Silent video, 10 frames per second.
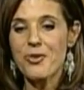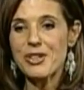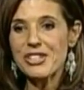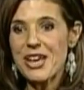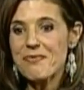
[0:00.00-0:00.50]

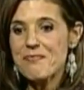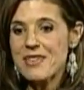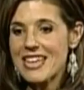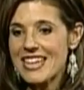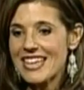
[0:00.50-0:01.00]
which
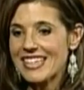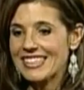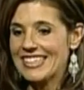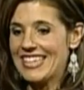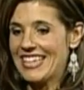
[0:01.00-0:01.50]

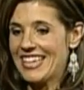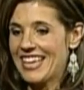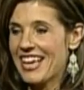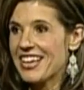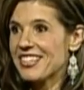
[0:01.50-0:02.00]

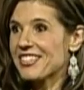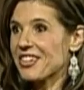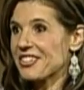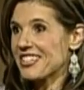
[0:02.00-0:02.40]
immediately start